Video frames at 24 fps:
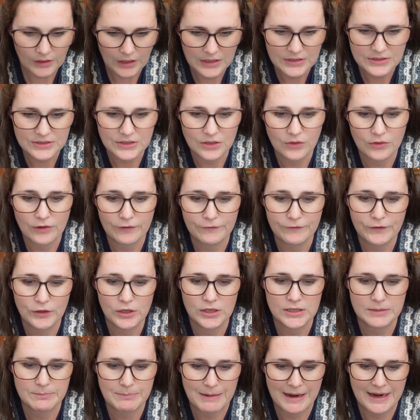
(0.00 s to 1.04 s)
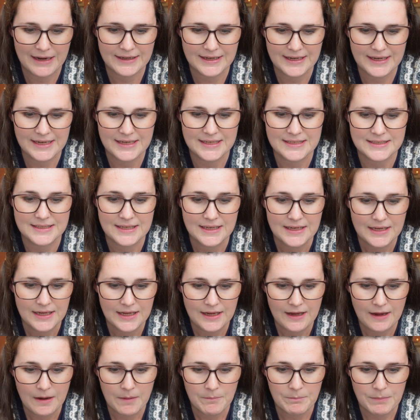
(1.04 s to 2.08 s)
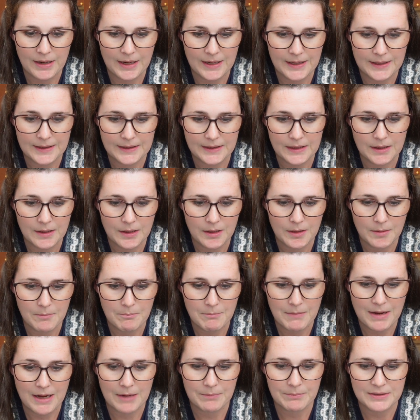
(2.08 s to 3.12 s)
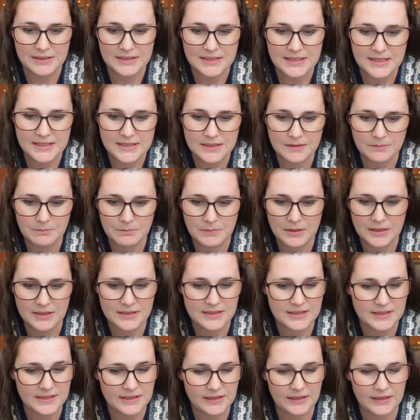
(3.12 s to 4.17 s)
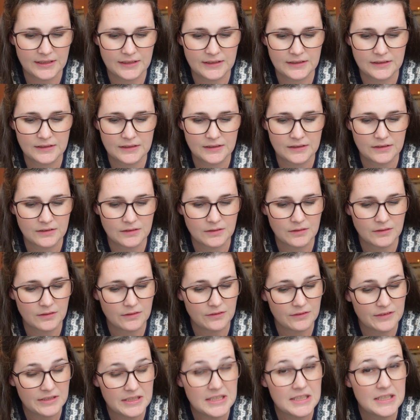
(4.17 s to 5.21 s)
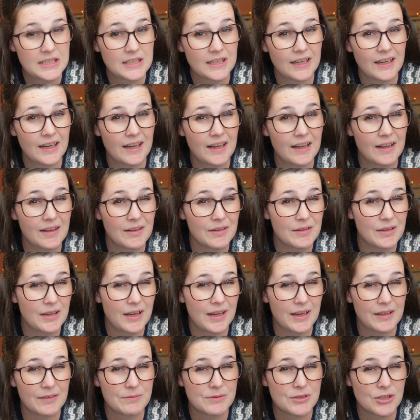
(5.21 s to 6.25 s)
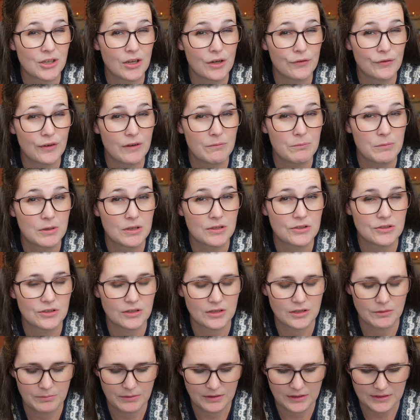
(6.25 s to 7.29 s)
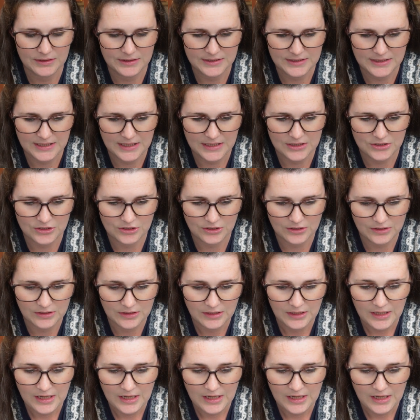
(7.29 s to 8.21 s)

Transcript: So the first pattern is by Ma Petite Mercière. I'm sorry if I butchered the pronunciation.